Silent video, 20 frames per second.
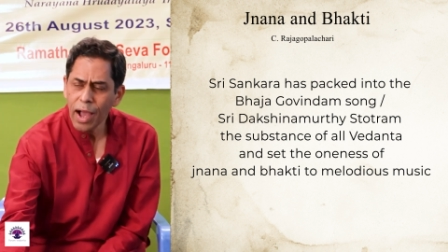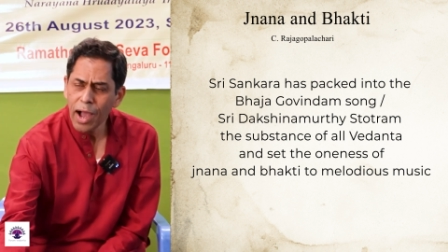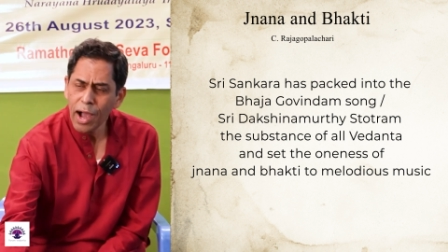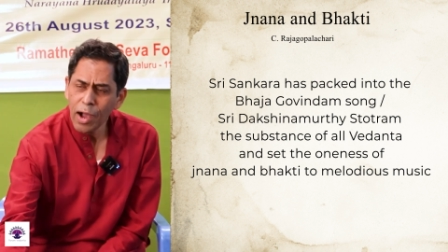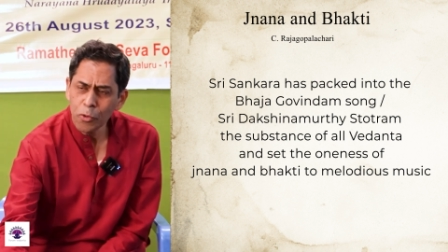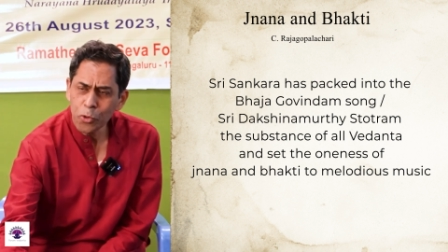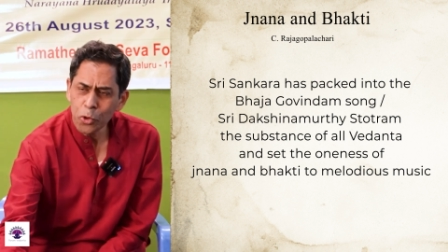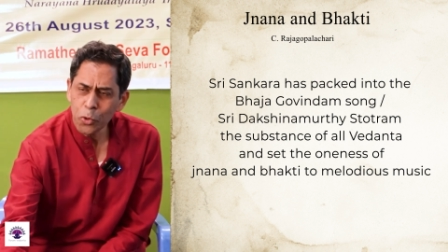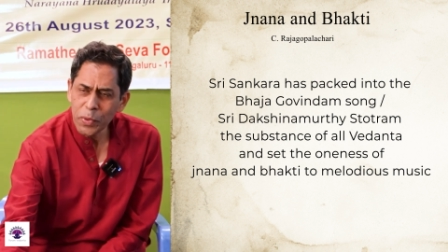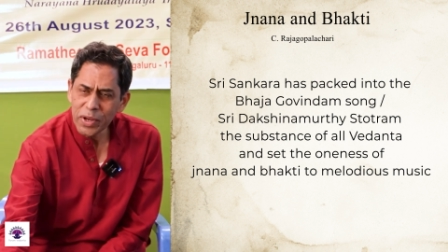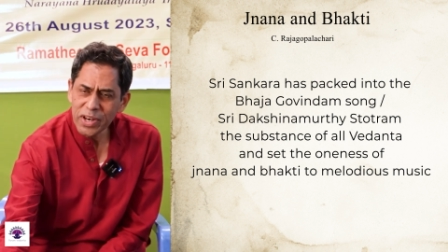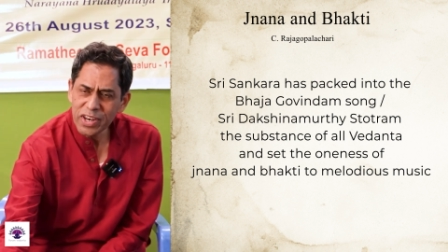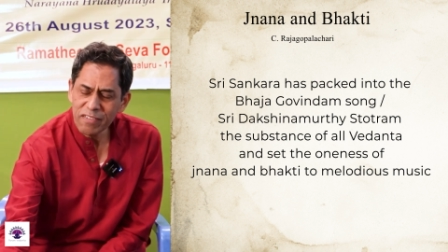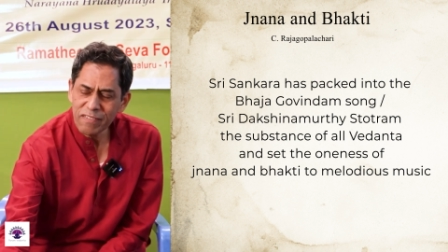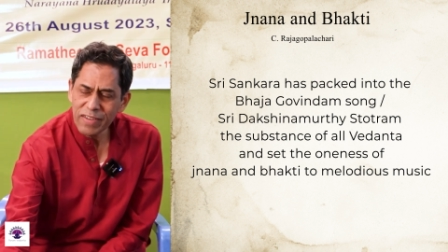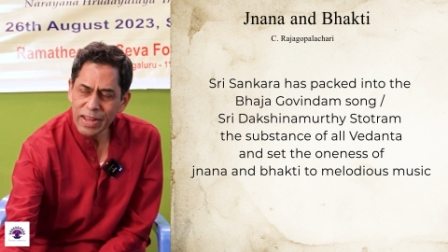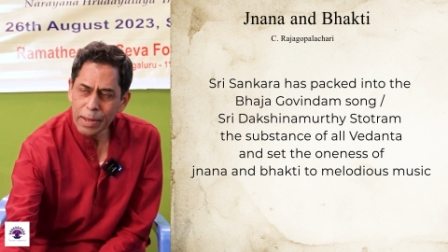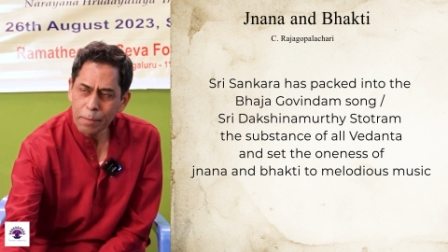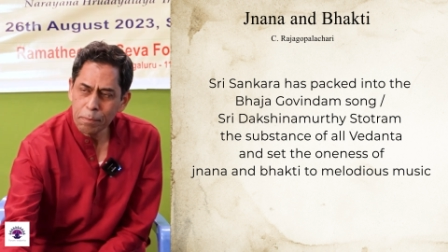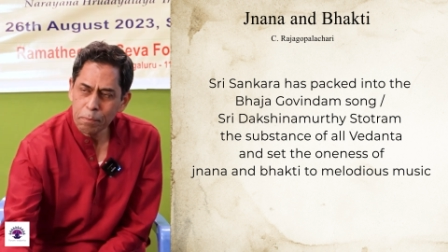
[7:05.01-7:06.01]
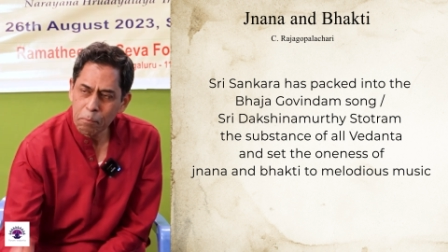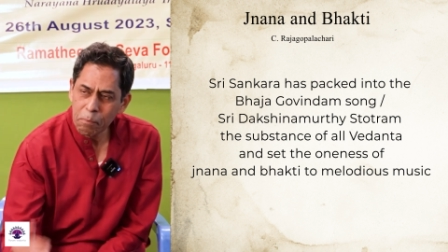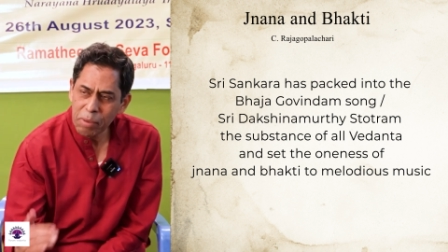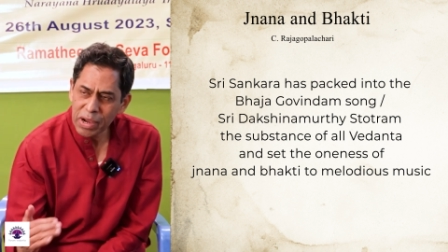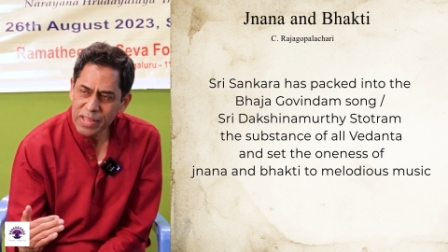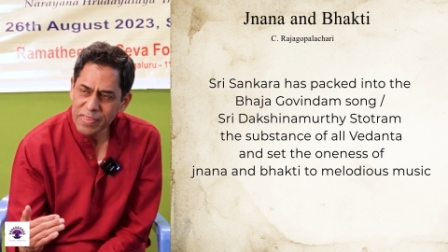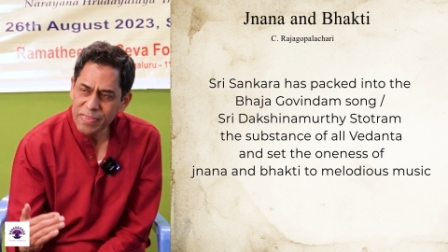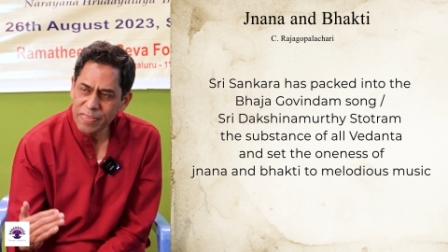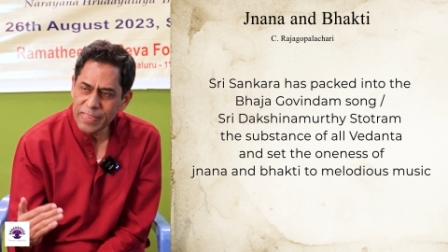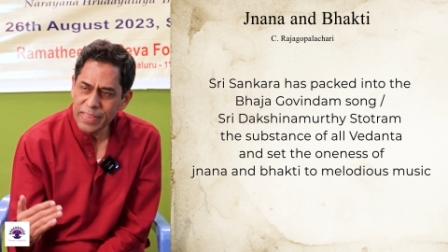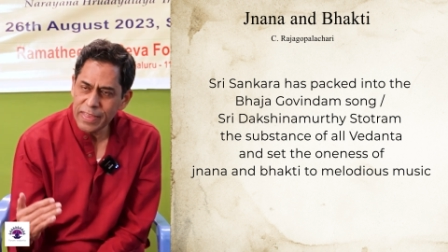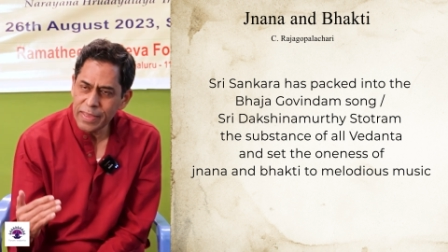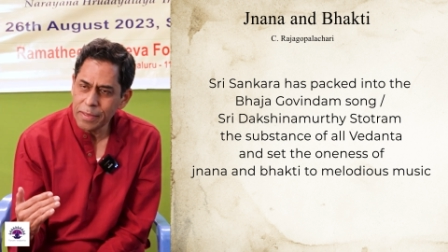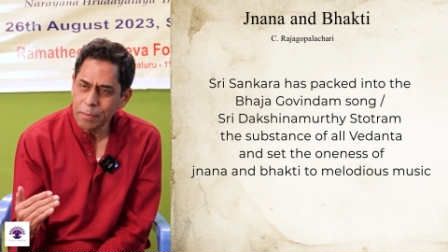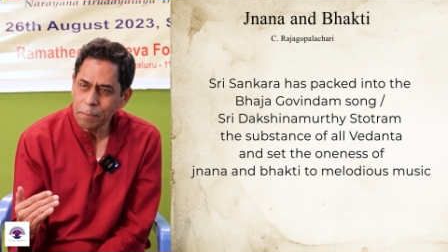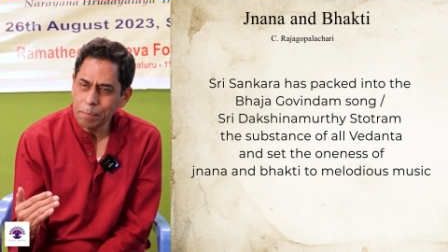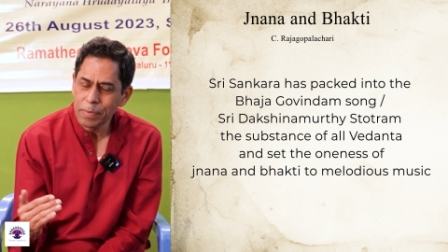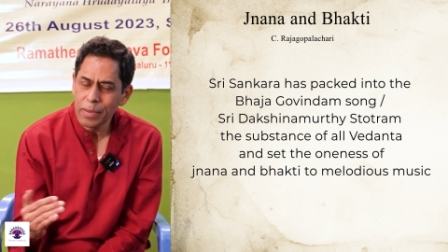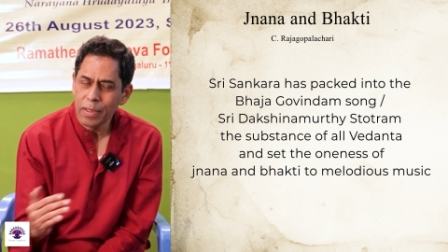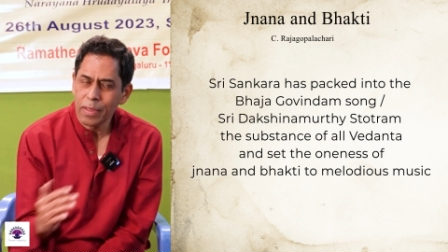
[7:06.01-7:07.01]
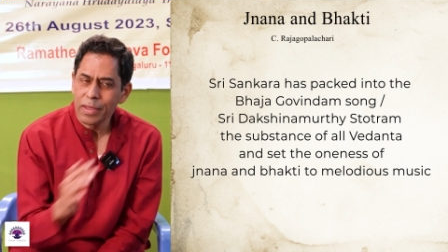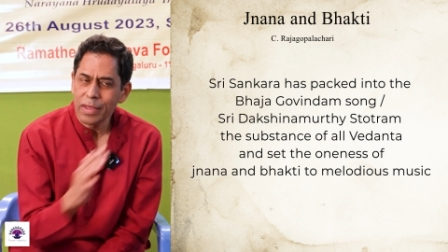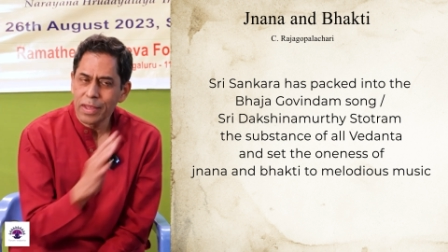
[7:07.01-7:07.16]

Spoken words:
How do we develop bhakti?